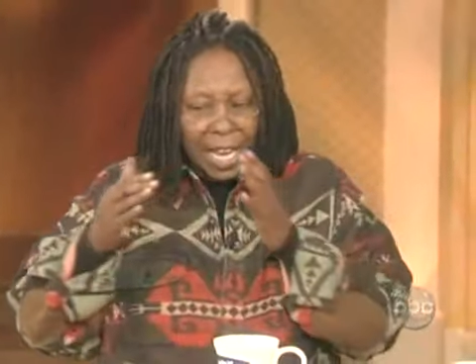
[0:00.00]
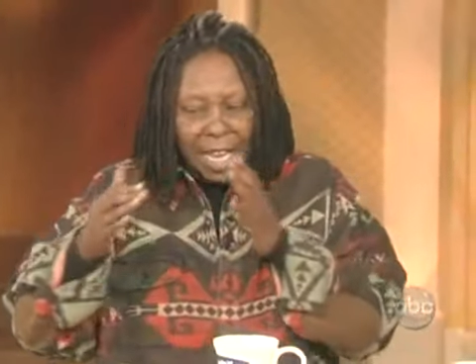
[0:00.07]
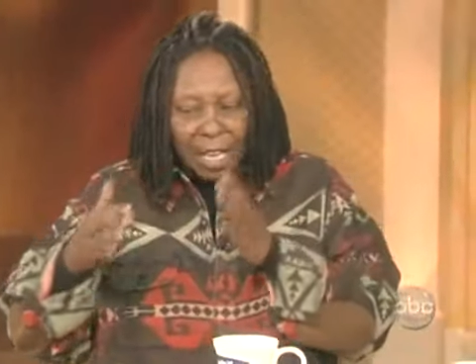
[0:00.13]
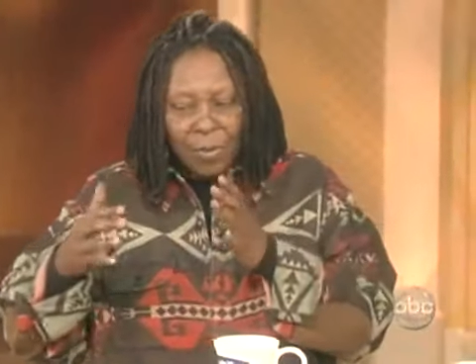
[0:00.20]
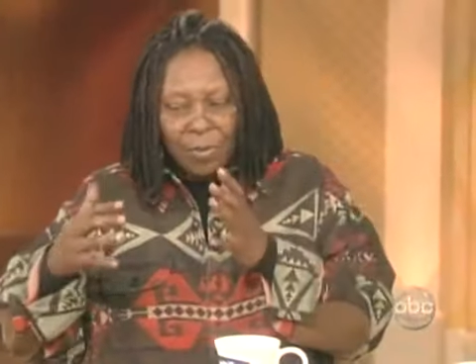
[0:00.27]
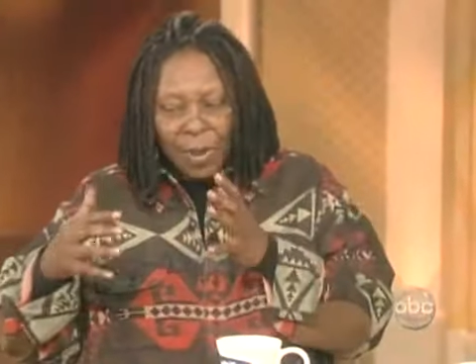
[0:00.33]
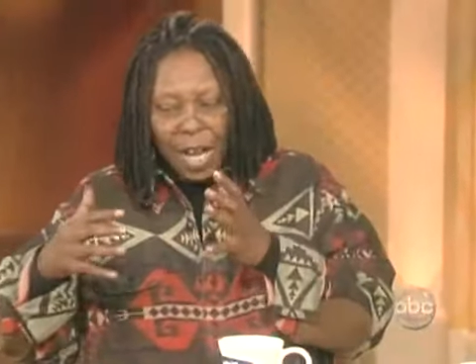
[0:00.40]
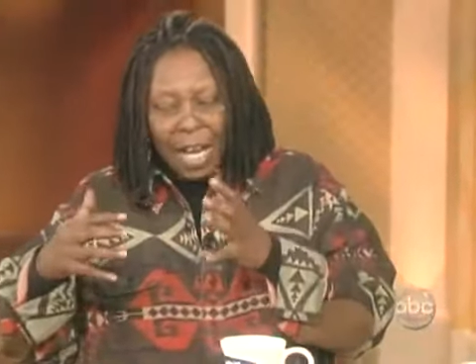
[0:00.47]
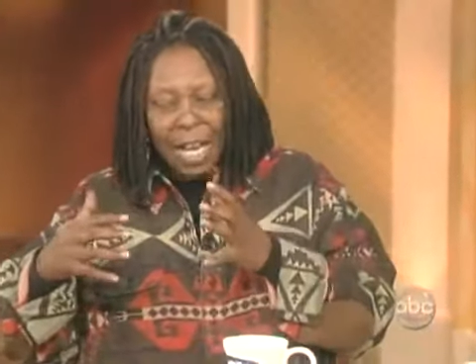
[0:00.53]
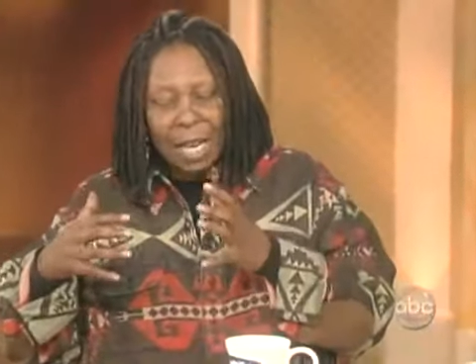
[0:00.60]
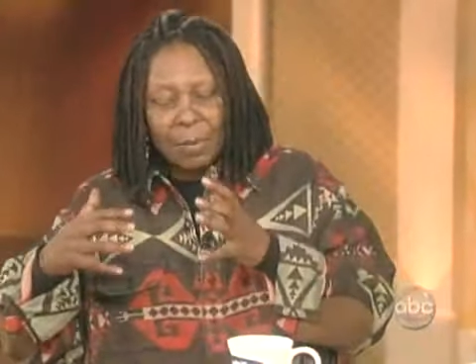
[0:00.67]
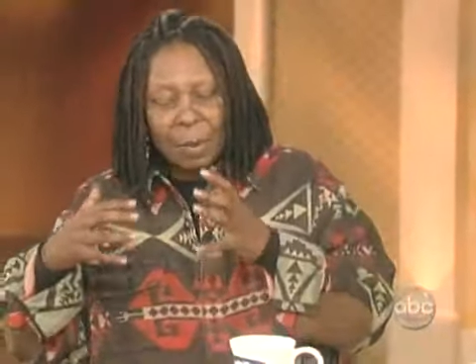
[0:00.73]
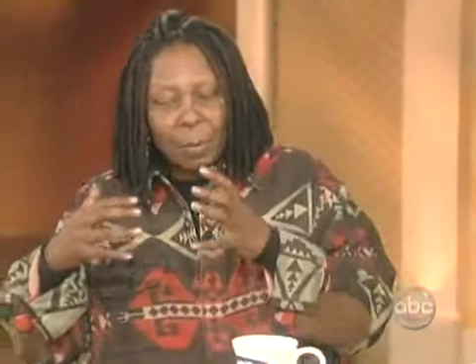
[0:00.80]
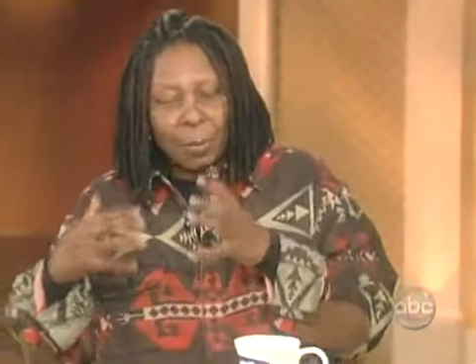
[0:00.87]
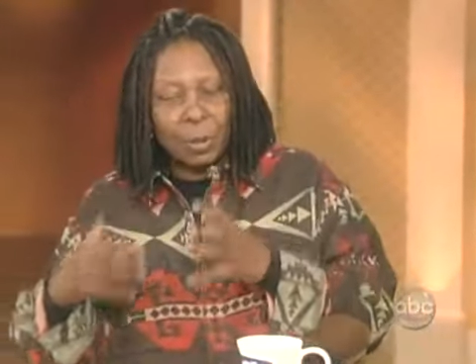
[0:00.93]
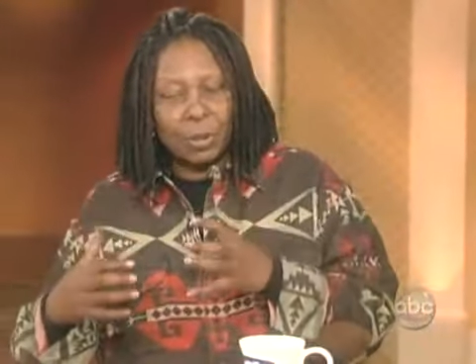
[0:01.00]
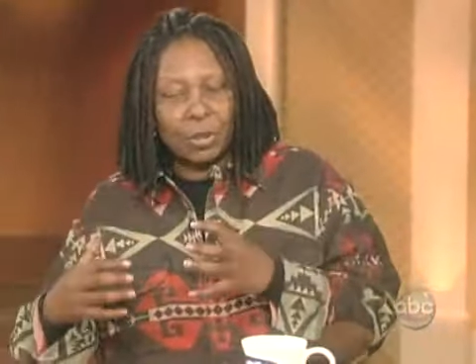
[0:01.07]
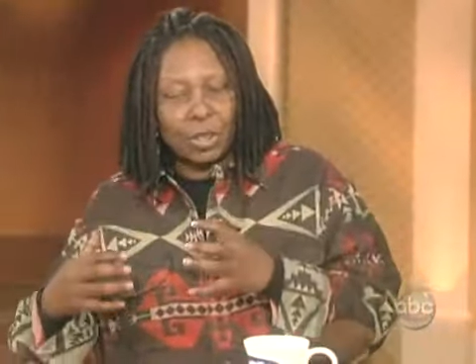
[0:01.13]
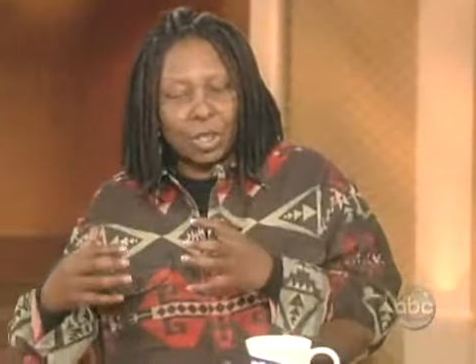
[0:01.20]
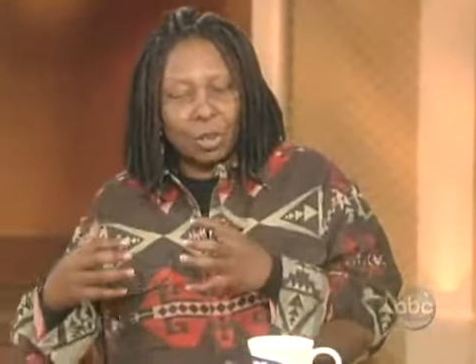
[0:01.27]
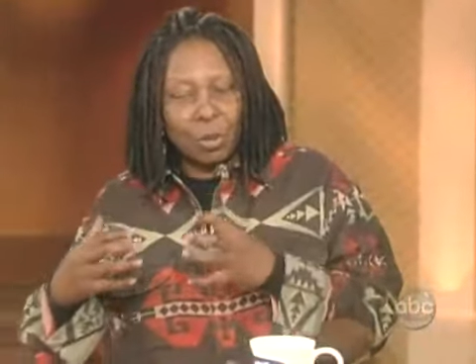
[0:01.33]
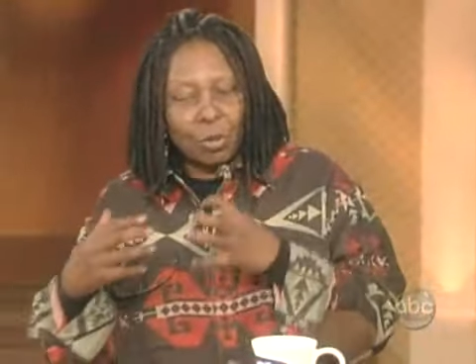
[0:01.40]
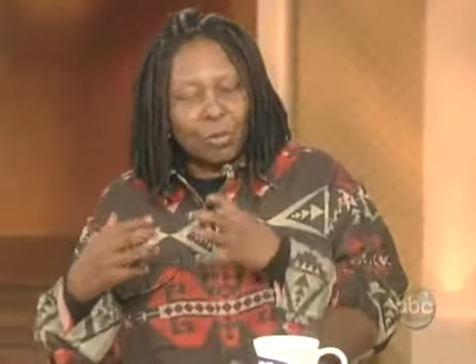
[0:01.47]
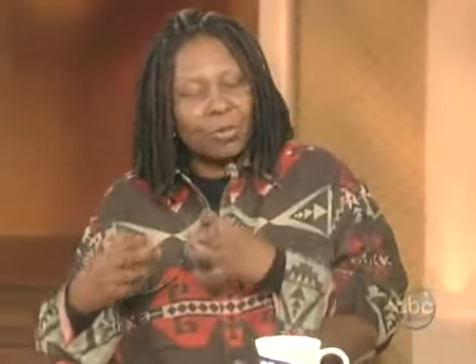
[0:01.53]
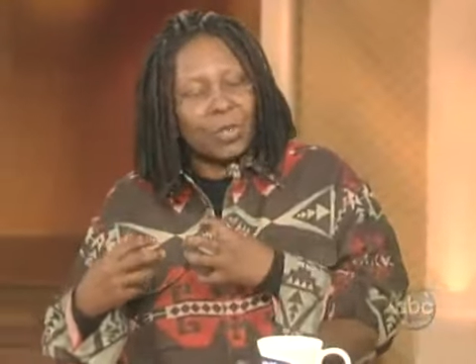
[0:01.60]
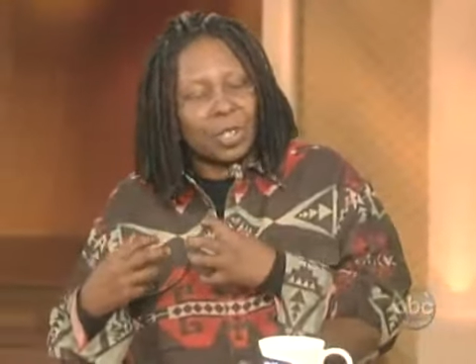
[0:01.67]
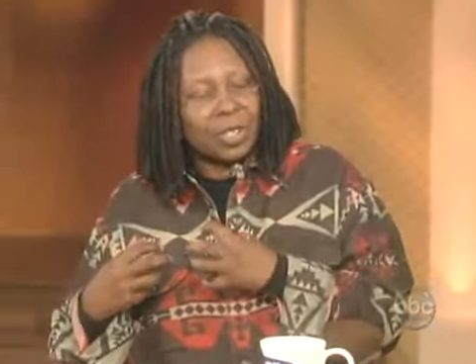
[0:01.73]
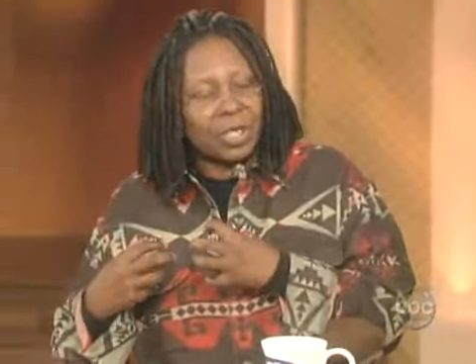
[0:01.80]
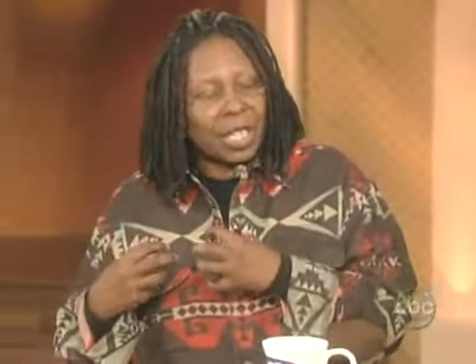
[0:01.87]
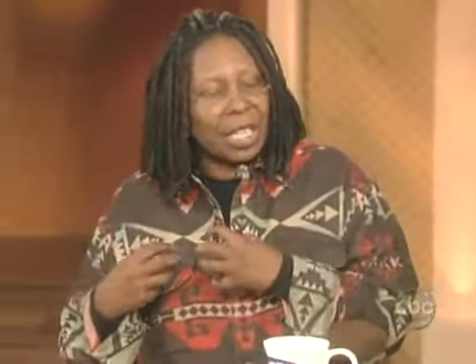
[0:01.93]
if I'm a person who
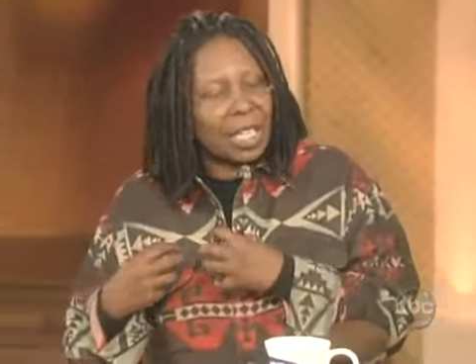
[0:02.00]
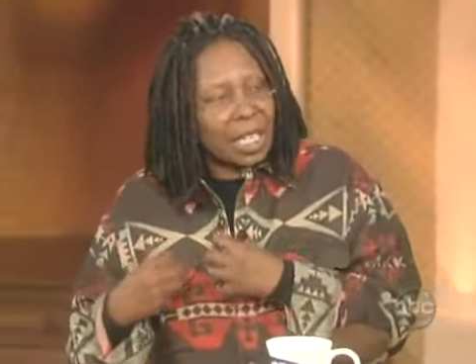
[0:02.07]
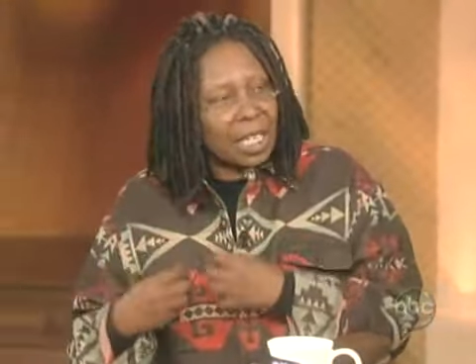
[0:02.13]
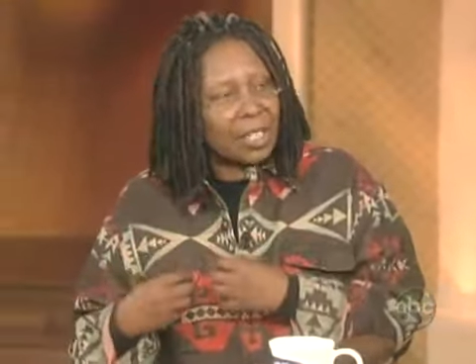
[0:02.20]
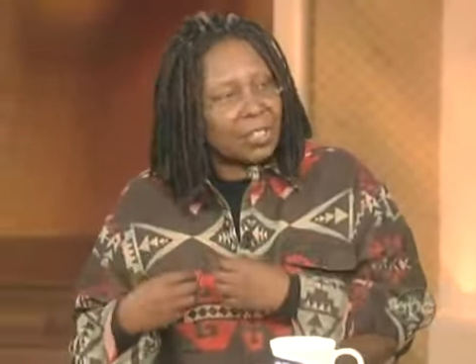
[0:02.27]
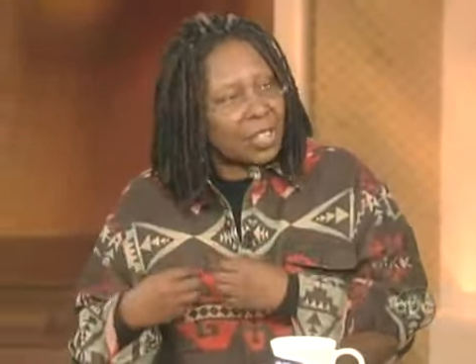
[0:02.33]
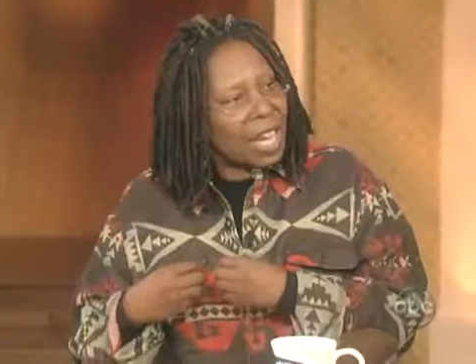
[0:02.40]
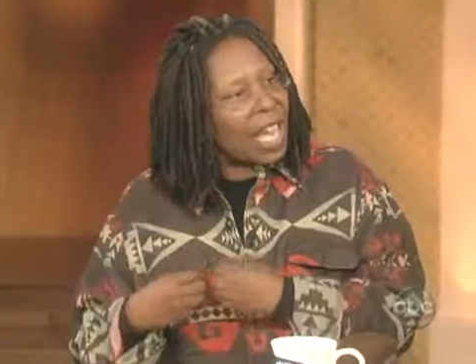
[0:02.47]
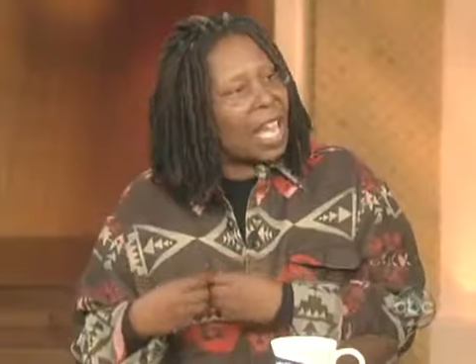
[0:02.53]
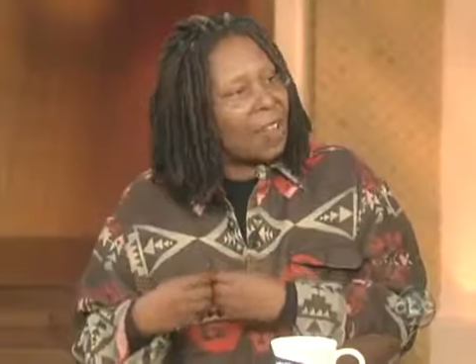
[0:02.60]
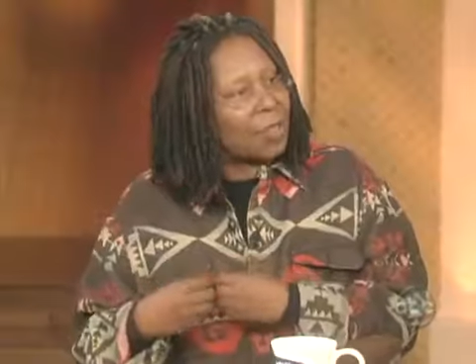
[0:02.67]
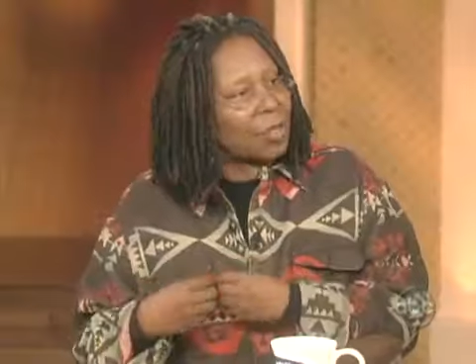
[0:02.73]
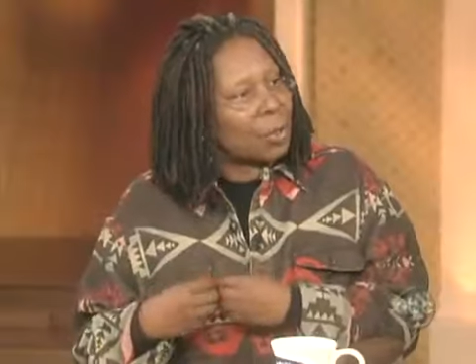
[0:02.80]
feels they need to have an